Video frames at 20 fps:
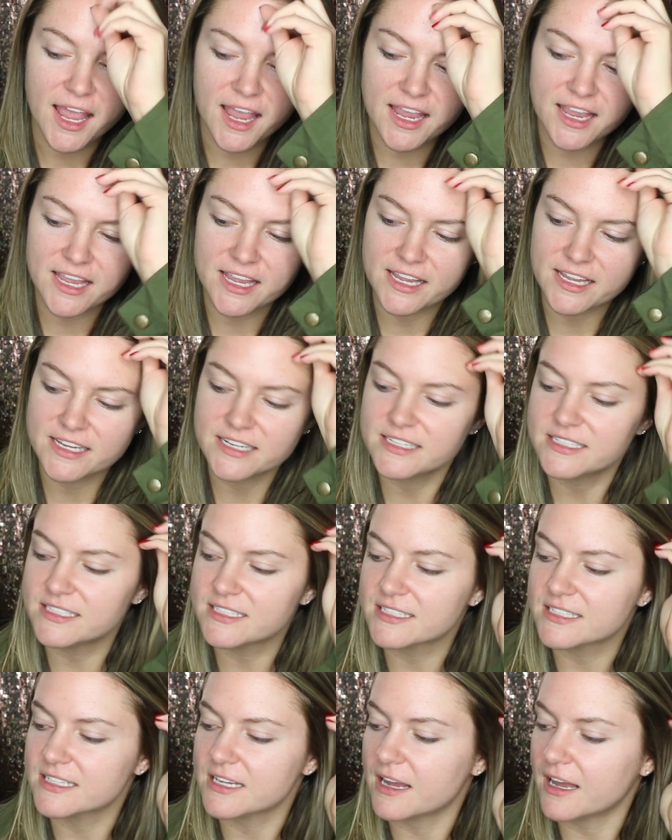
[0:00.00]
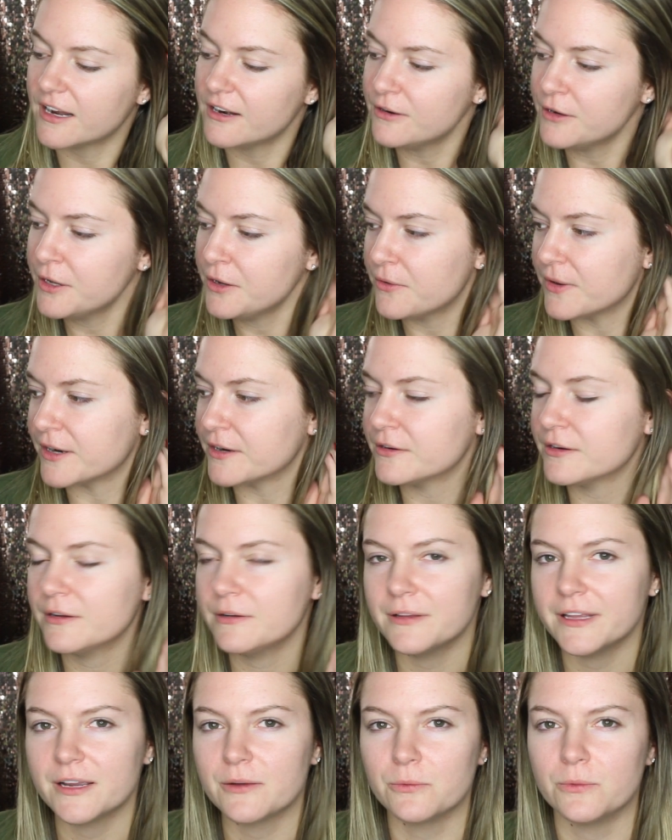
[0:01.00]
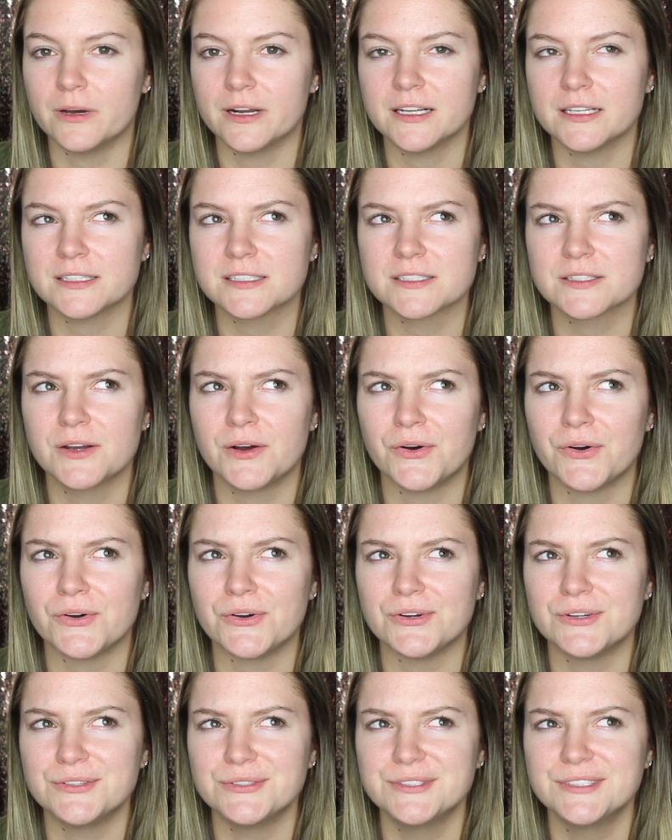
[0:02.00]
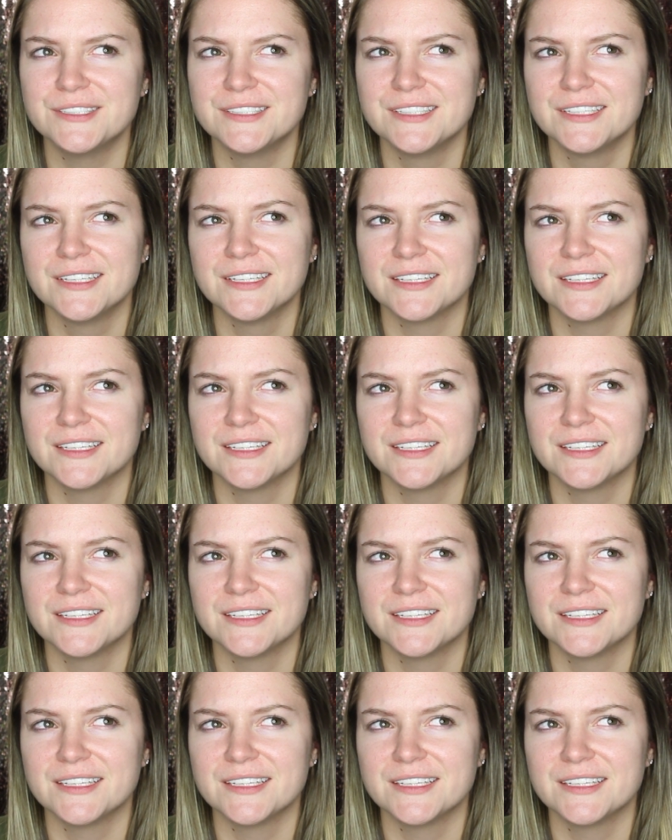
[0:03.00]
and I don't know like what it's called